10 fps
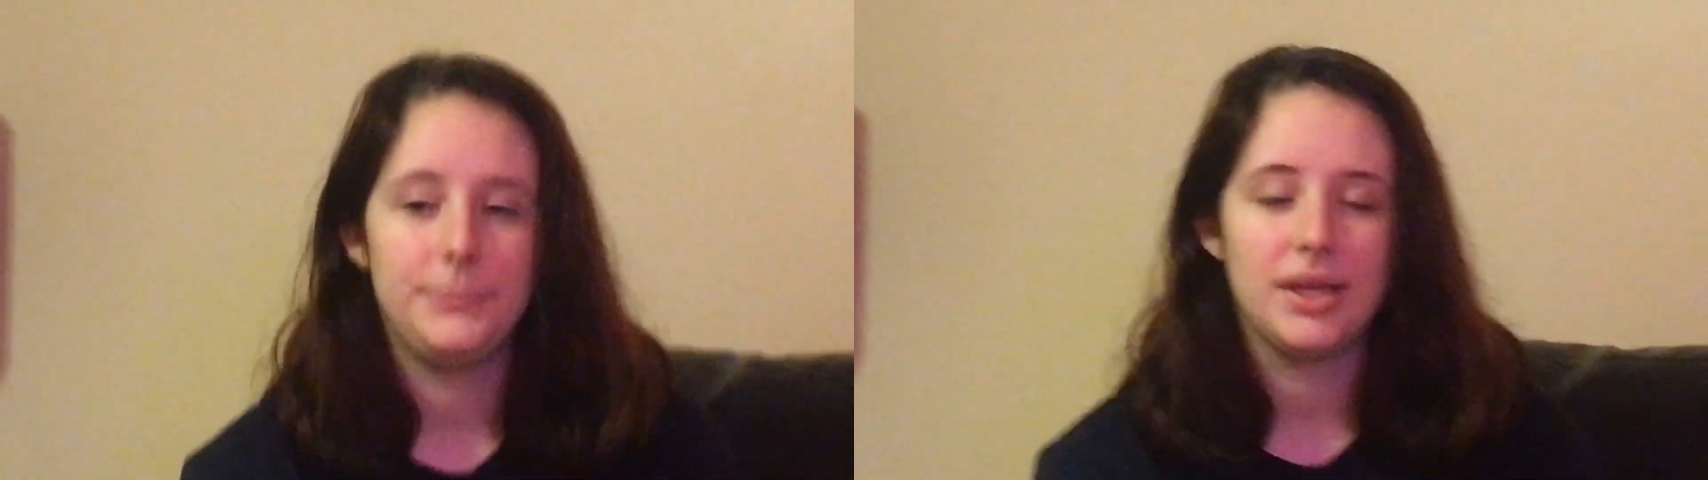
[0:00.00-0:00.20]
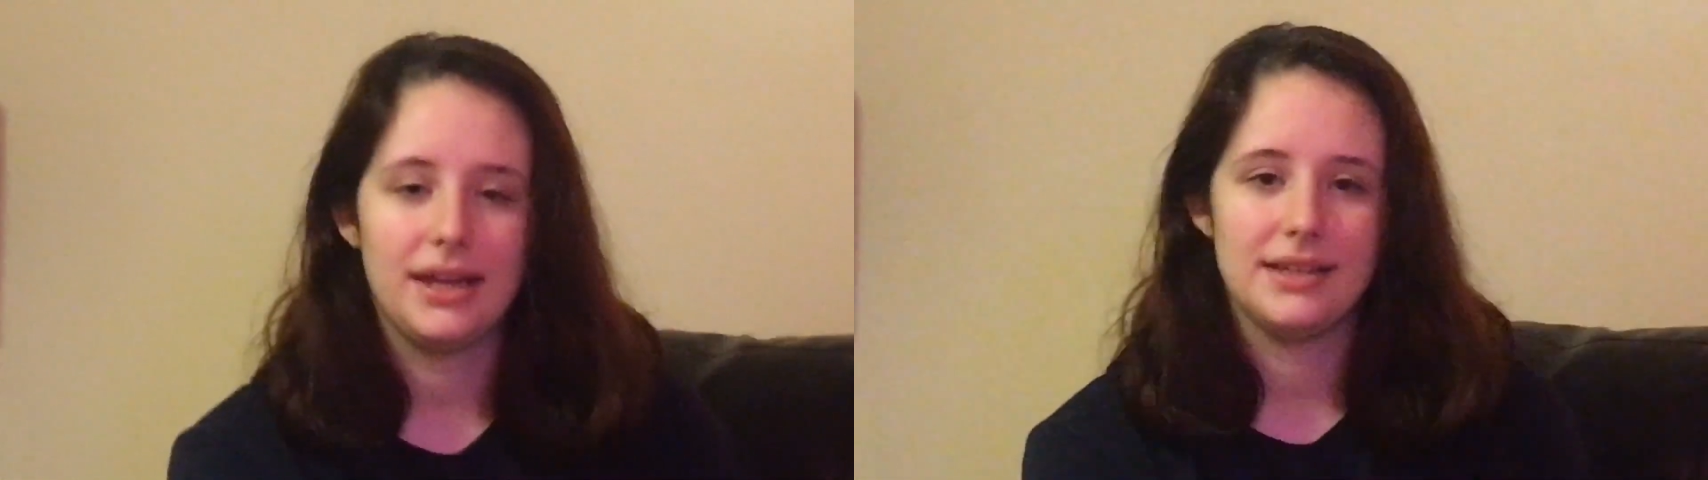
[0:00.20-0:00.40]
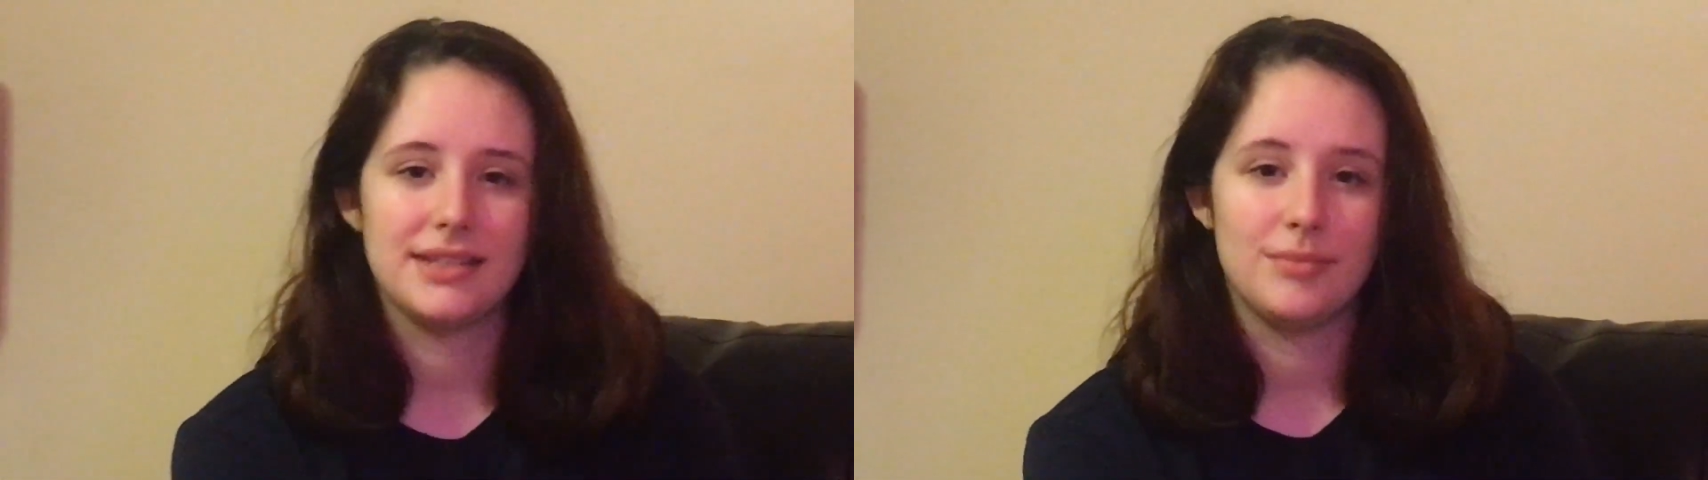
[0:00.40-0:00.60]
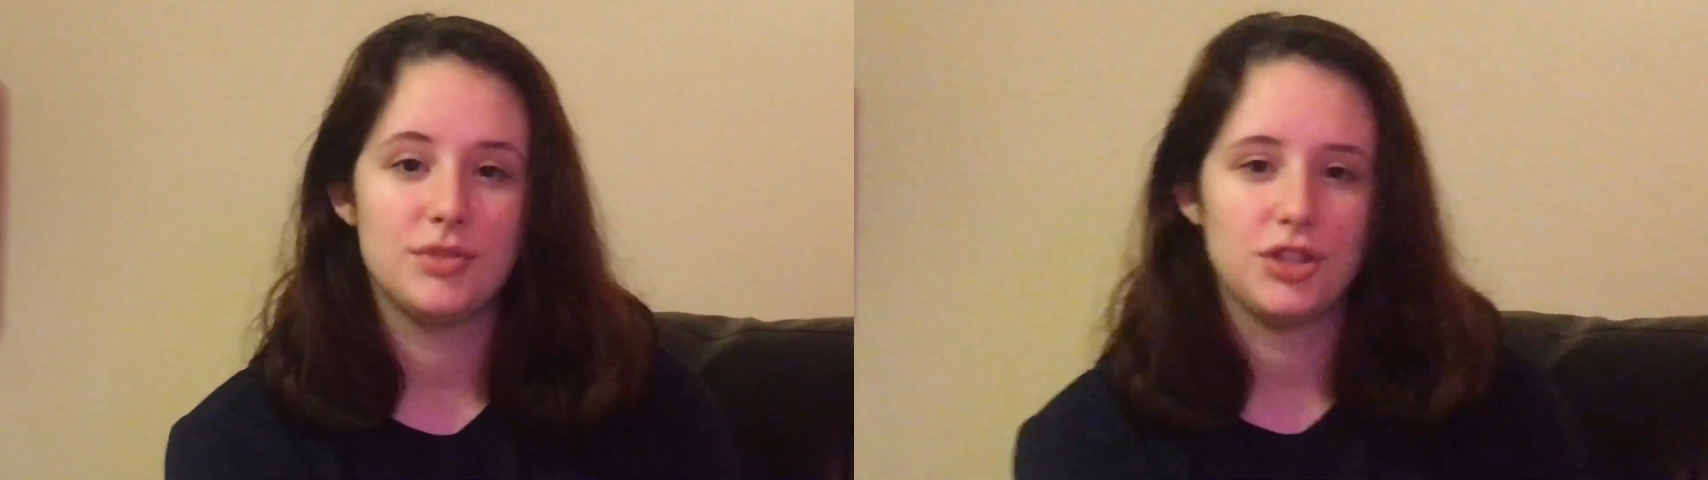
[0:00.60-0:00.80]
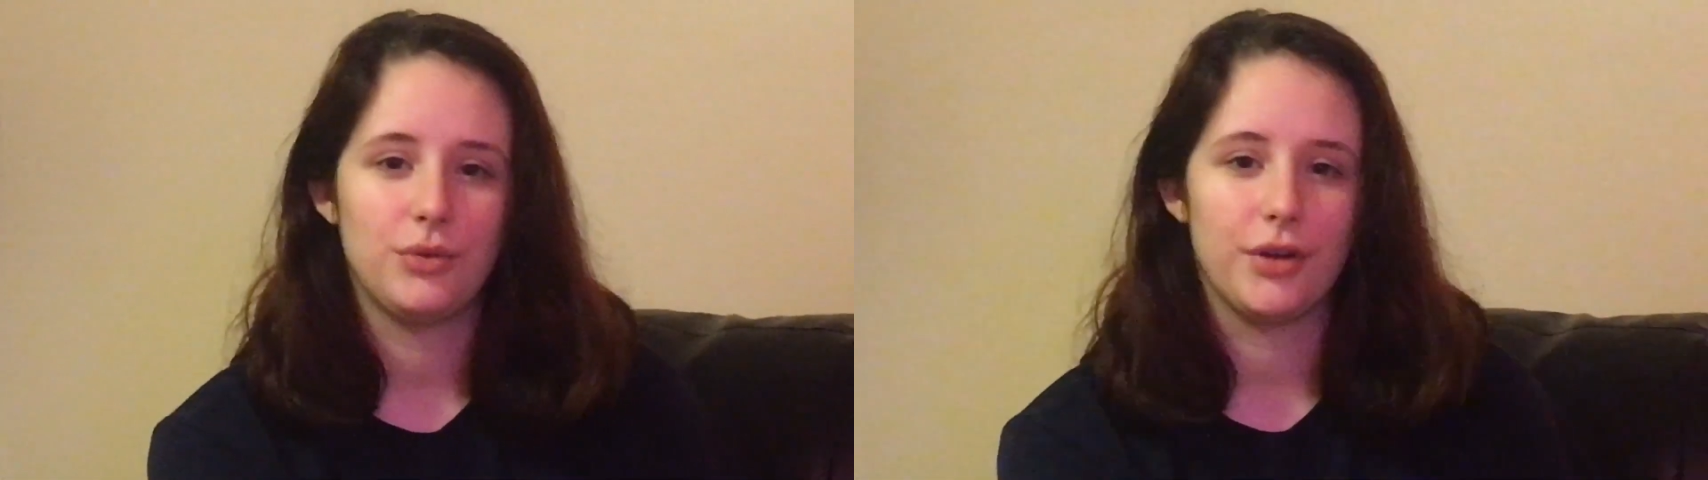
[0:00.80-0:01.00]
because I'm
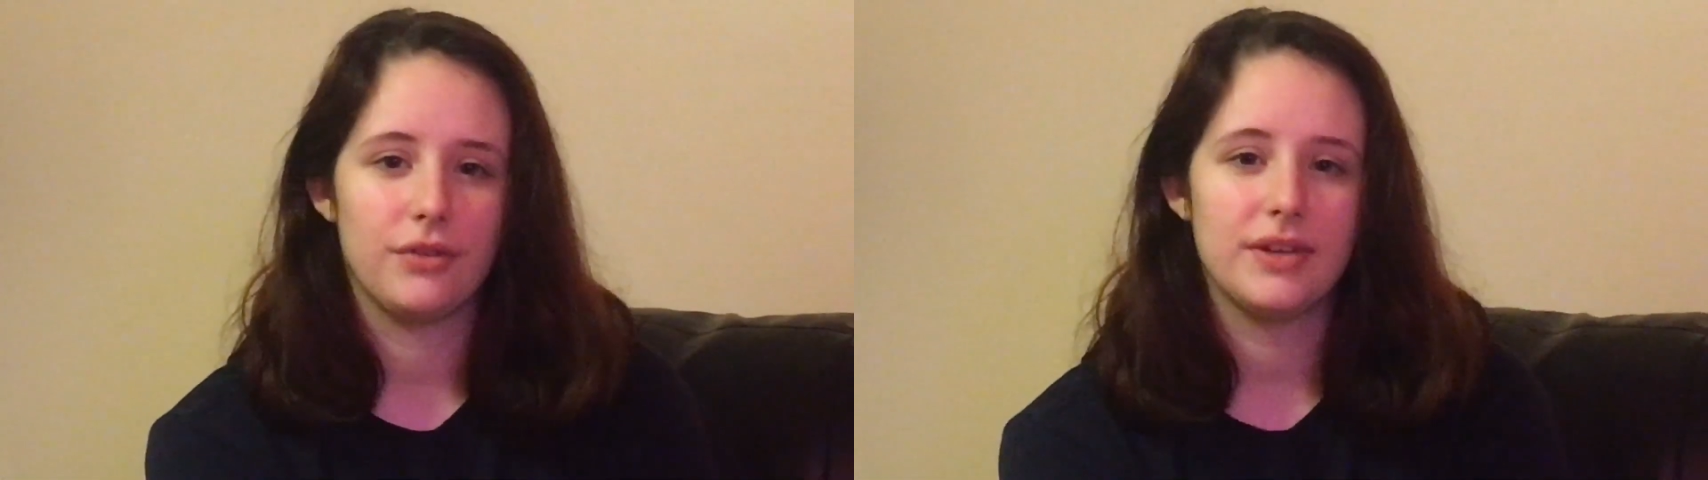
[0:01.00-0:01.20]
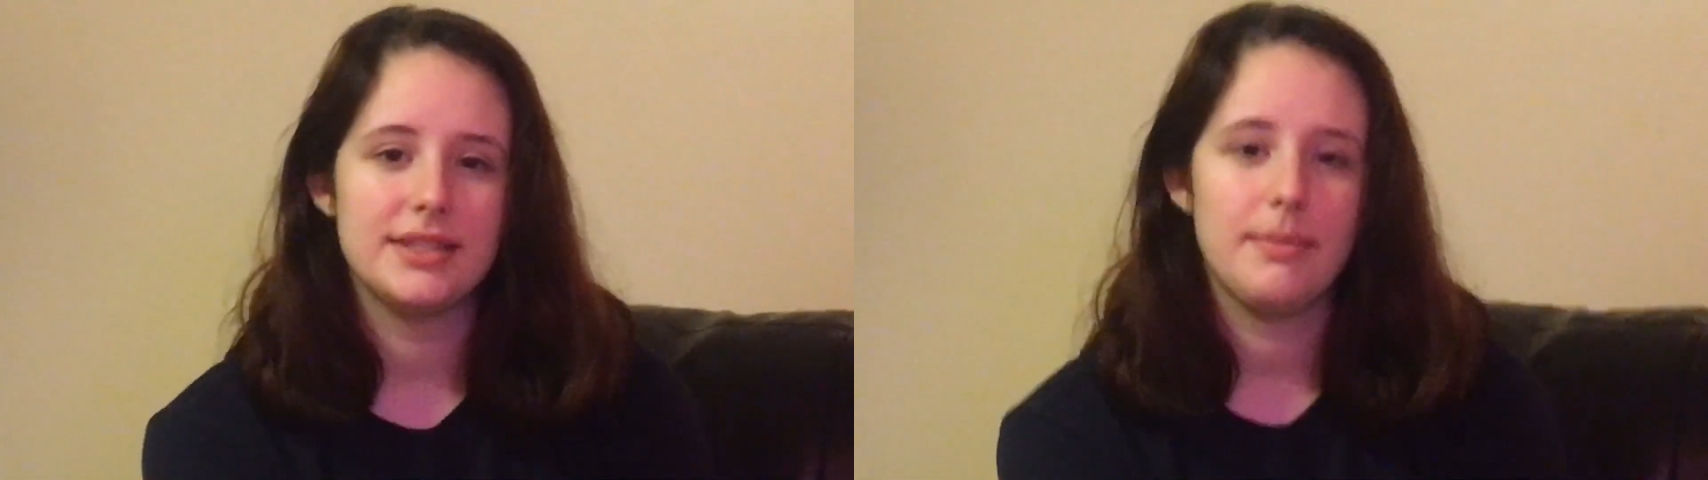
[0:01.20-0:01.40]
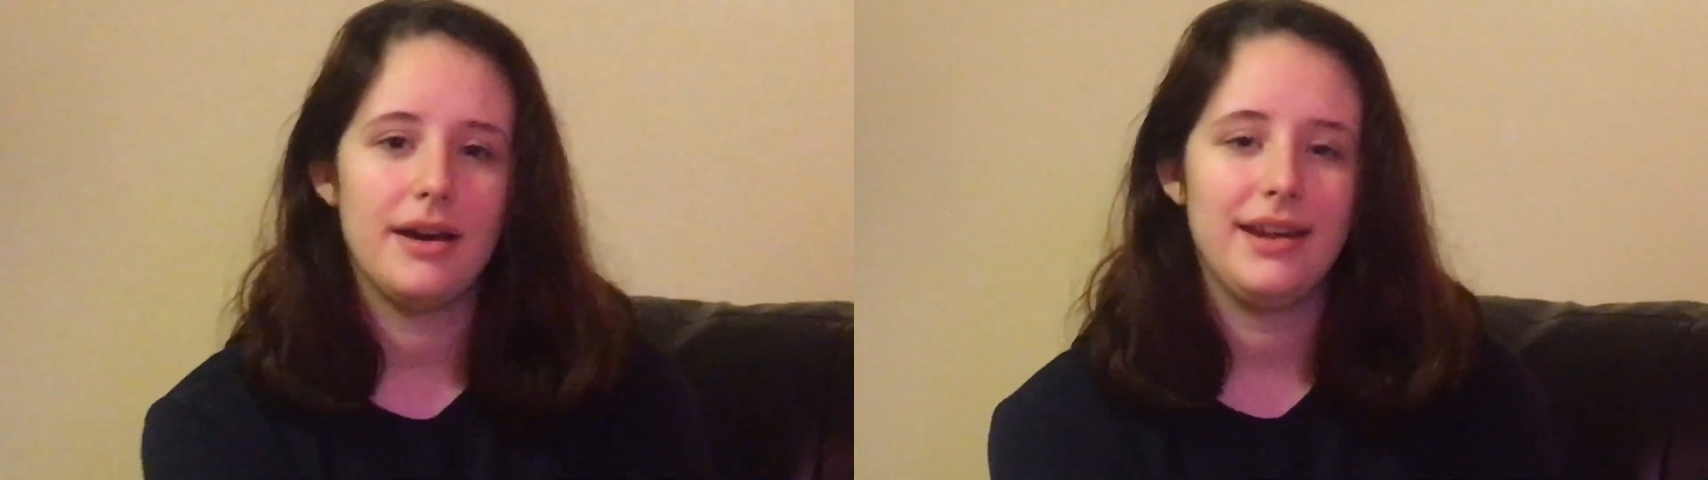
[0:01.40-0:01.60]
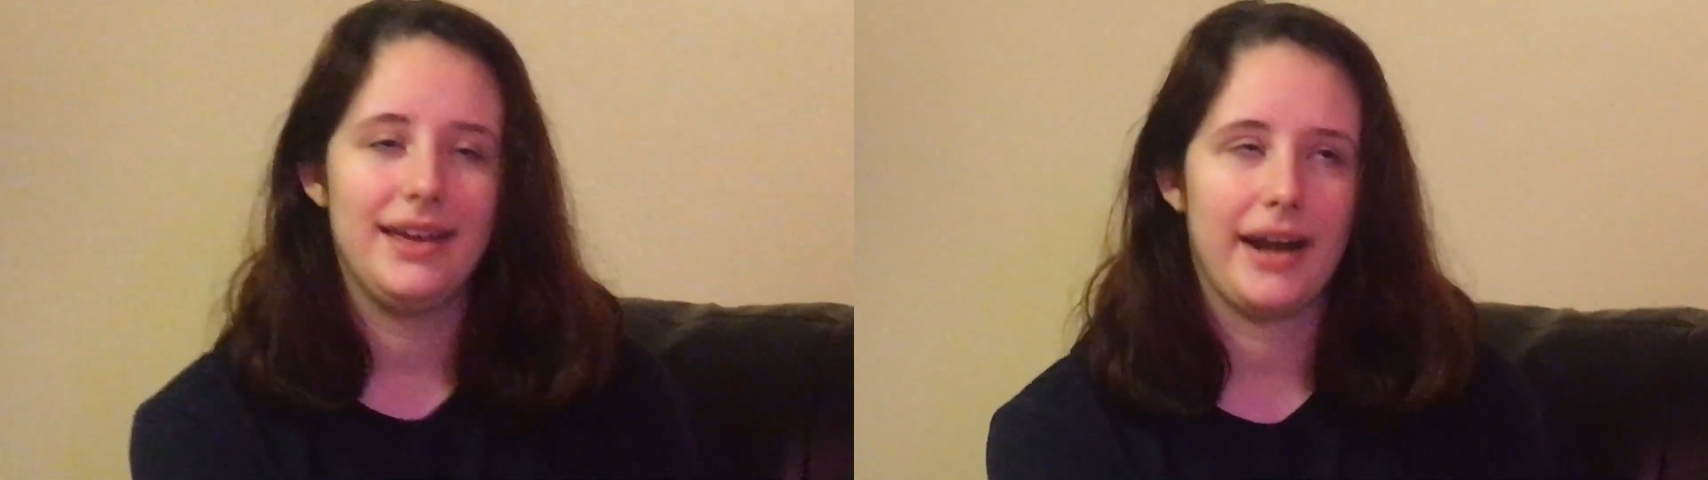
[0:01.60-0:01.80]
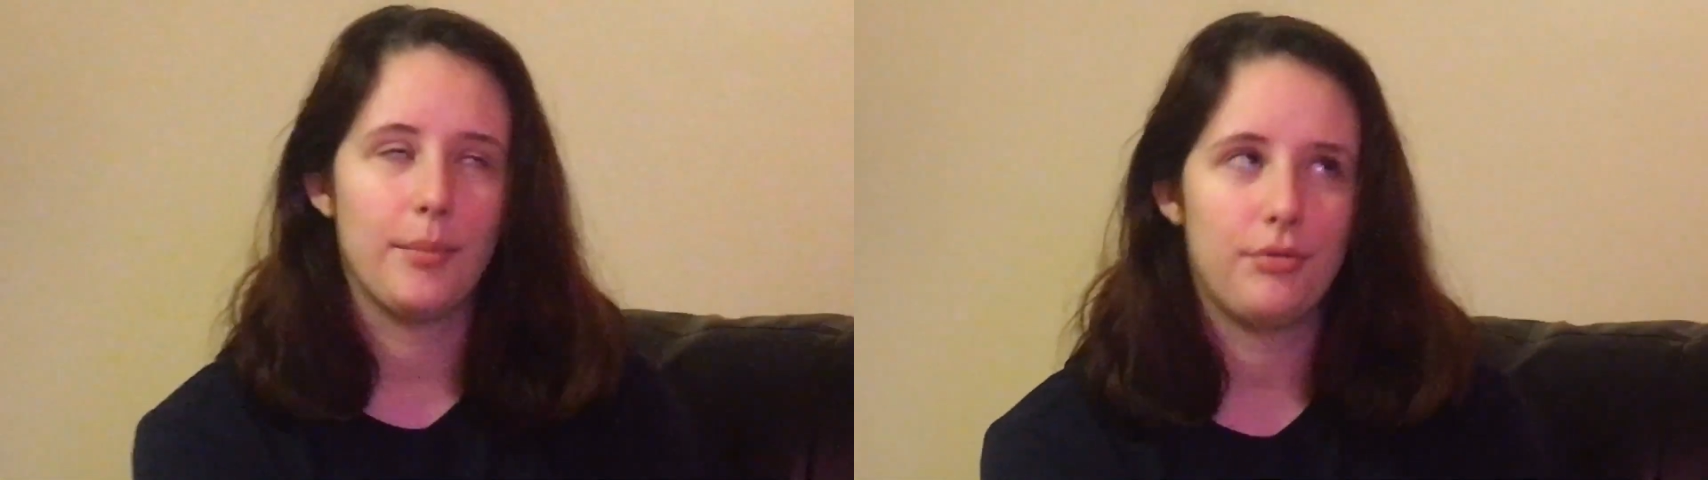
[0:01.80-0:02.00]
so nervous about it
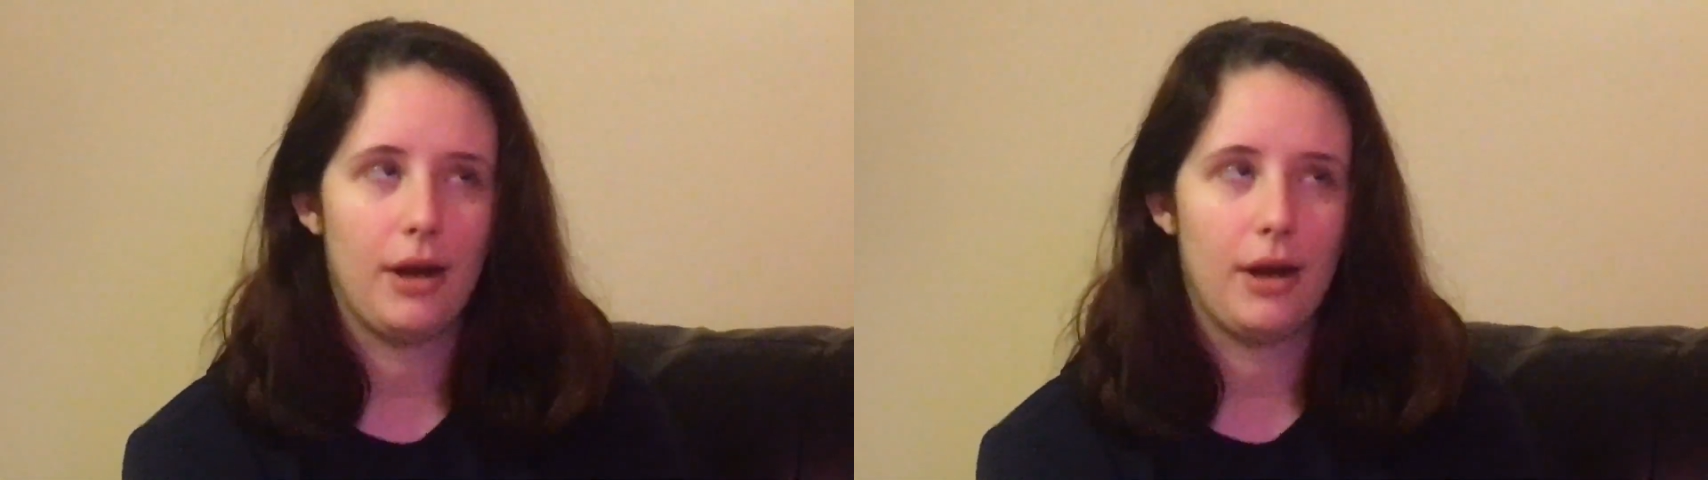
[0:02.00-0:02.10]
and I